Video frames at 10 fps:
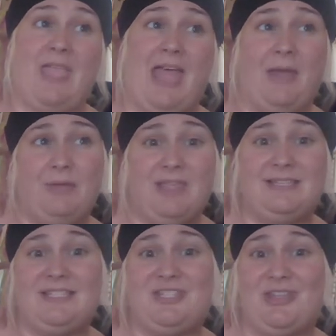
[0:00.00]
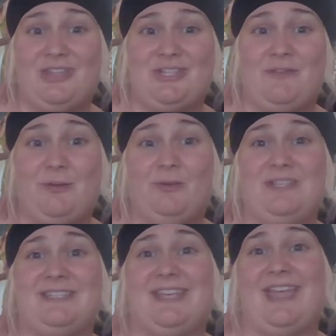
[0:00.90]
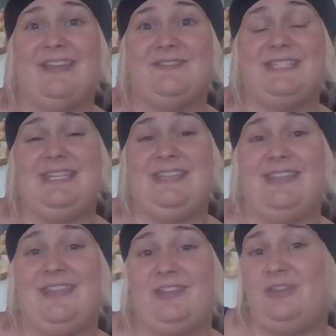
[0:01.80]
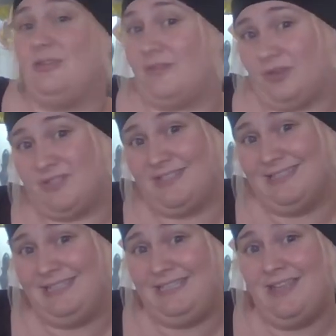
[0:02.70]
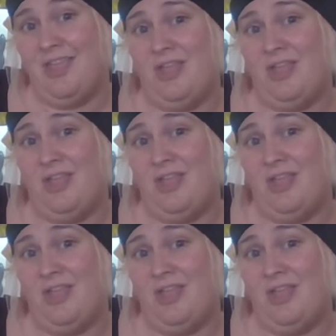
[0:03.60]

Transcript: i would like to challenge everyone to kind of see that universally